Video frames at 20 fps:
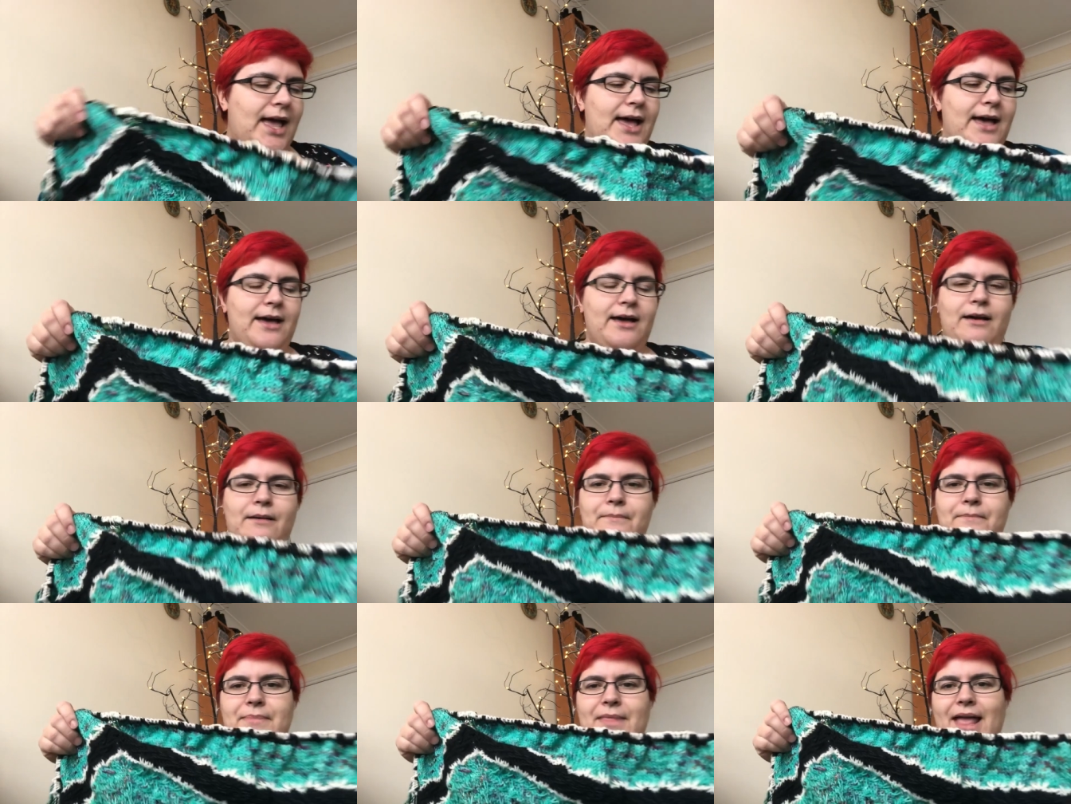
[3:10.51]

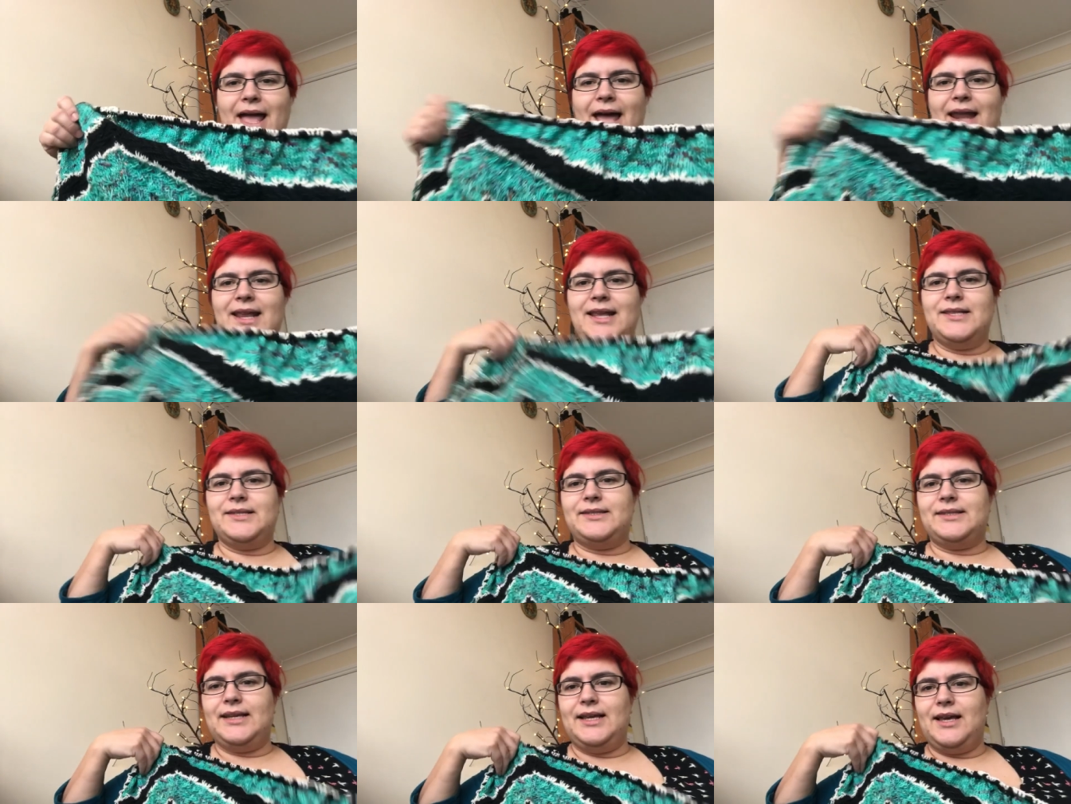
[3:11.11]
Um, and
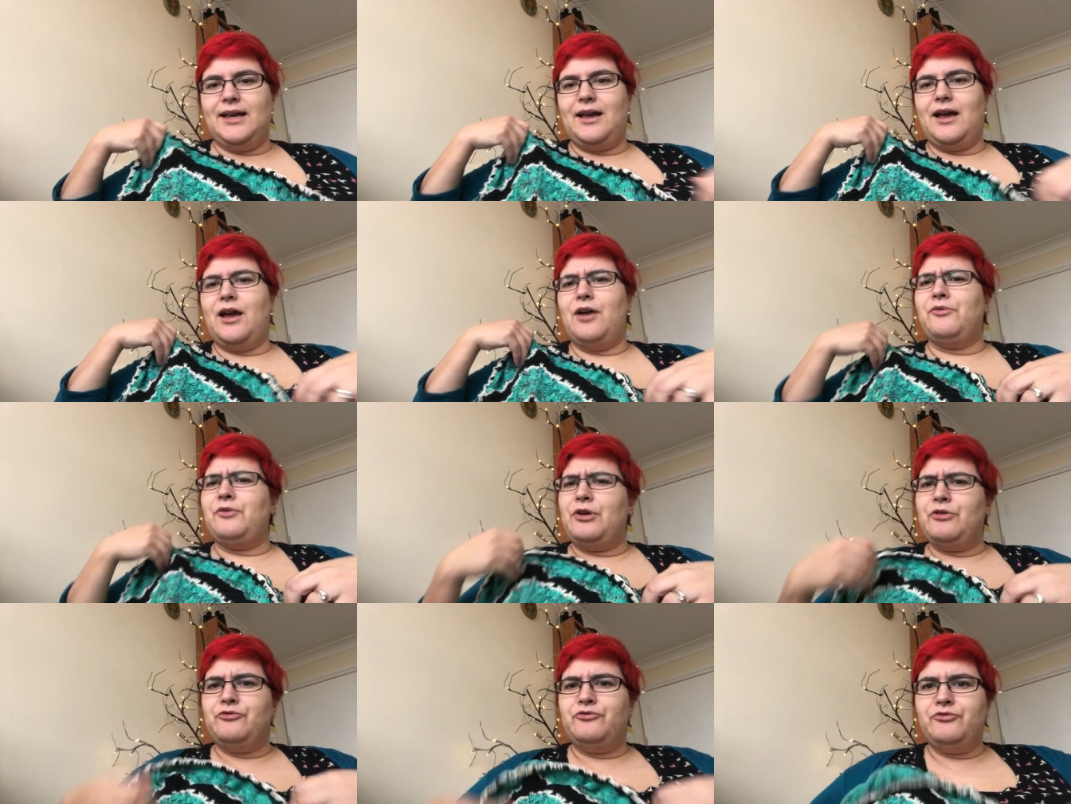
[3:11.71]
it's
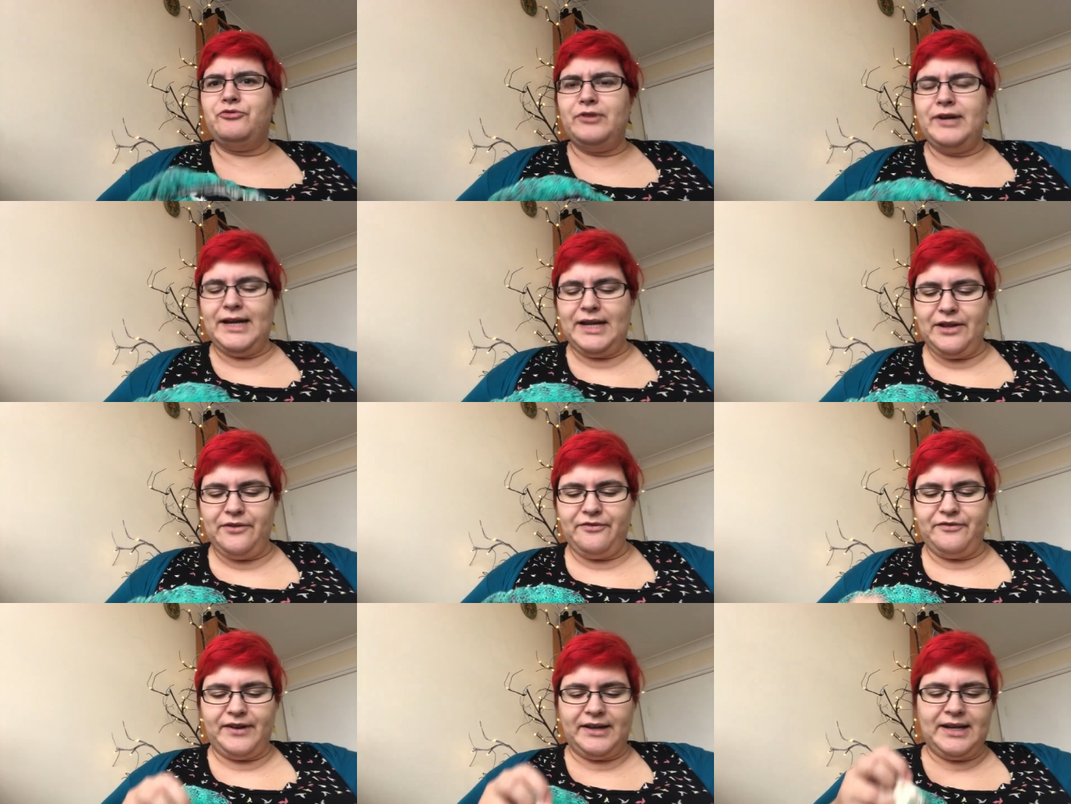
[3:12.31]
a
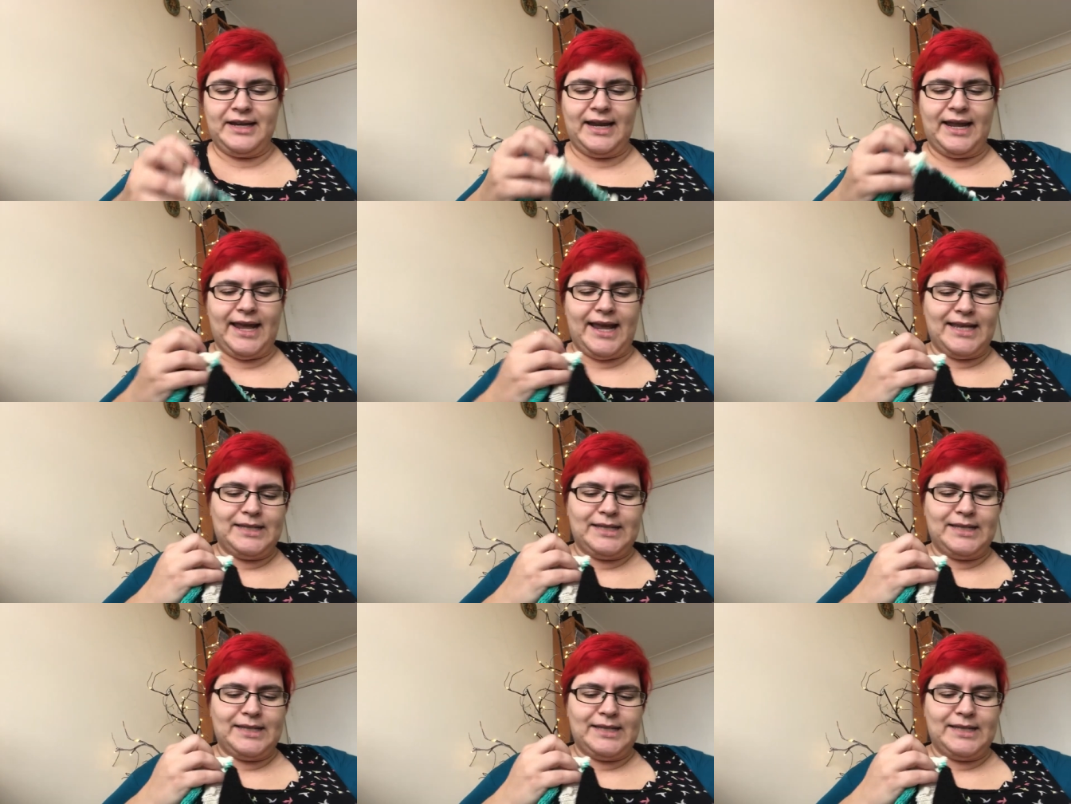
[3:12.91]
really fun knit.